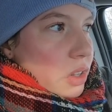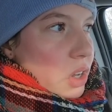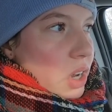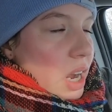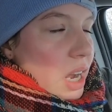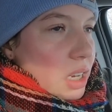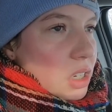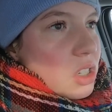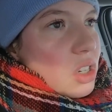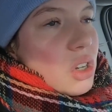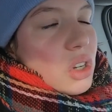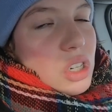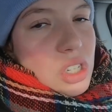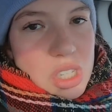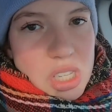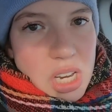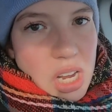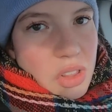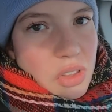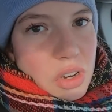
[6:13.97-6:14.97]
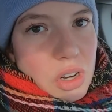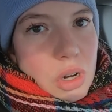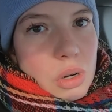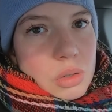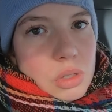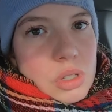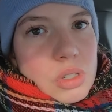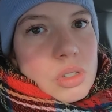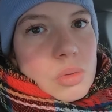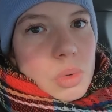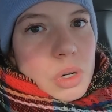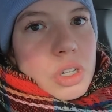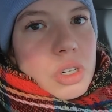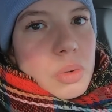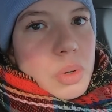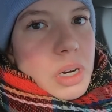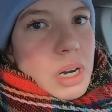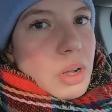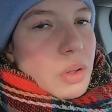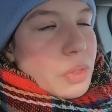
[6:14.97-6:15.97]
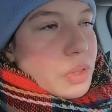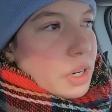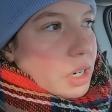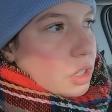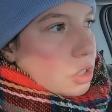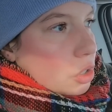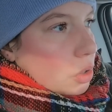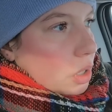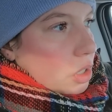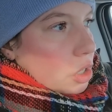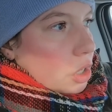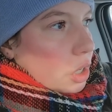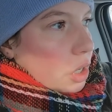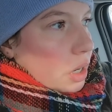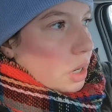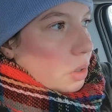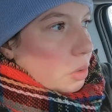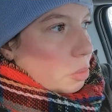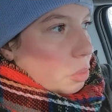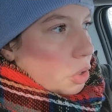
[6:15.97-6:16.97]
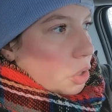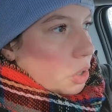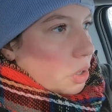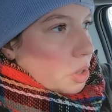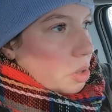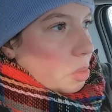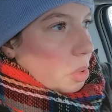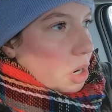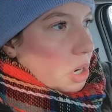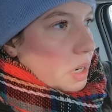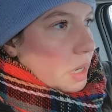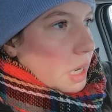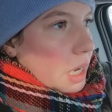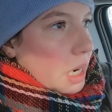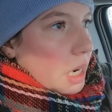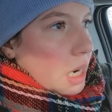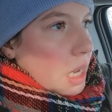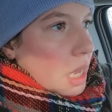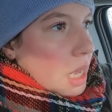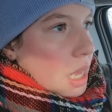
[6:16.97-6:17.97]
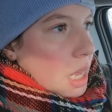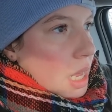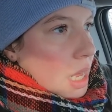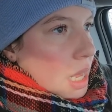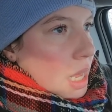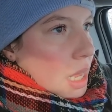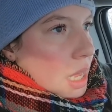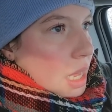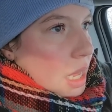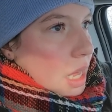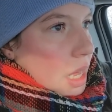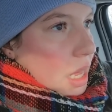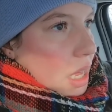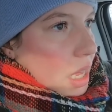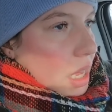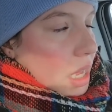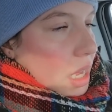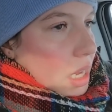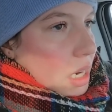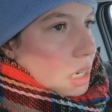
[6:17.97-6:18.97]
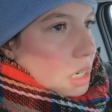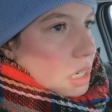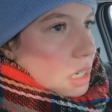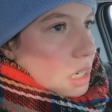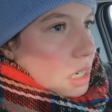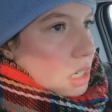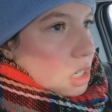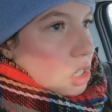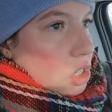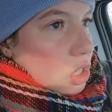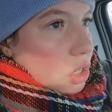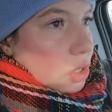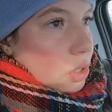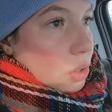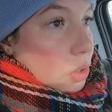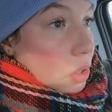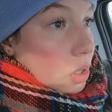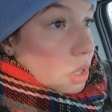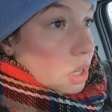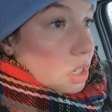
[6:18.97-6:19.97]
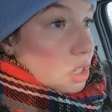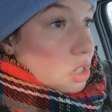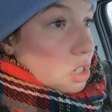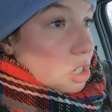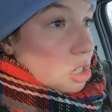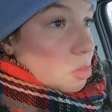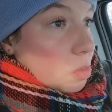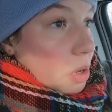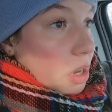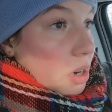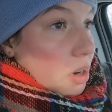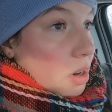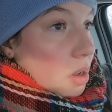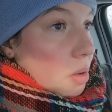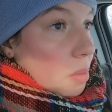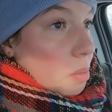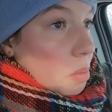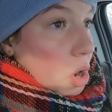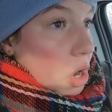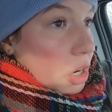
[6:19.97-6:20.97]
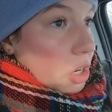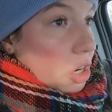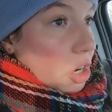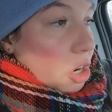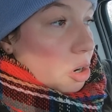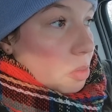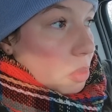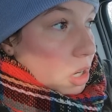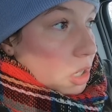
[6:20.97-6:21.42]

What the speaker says: as good as the other goats were doing out there. So I took her out and put her in the barn again. And so it's just been monitor,